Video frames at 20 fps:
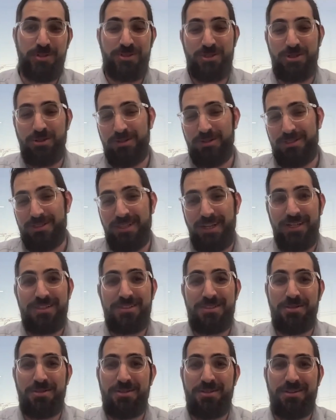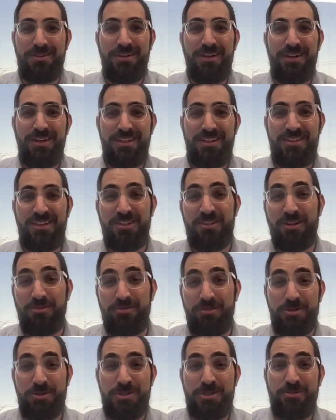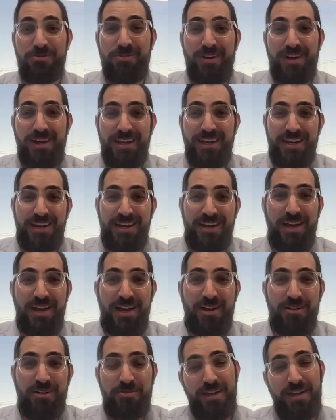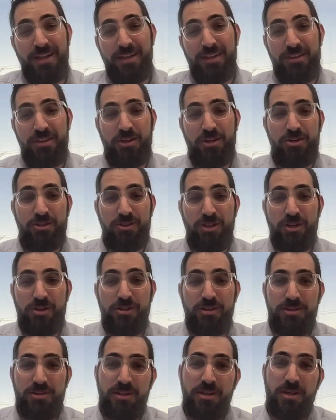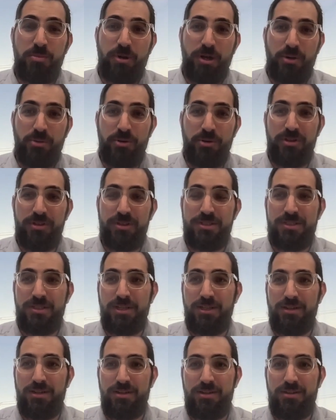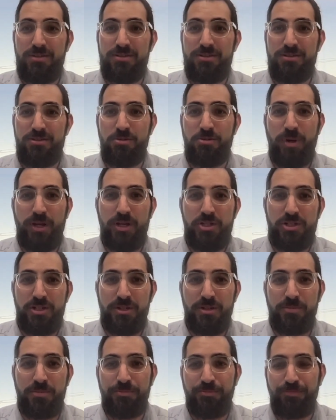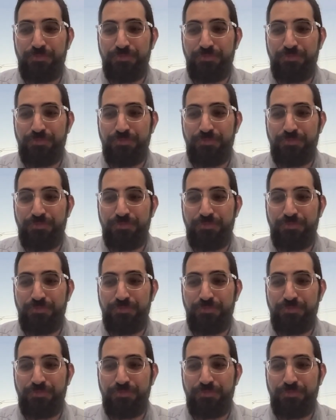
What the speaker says: So it's nice to diversify and have the good thing about real estate is you mentioned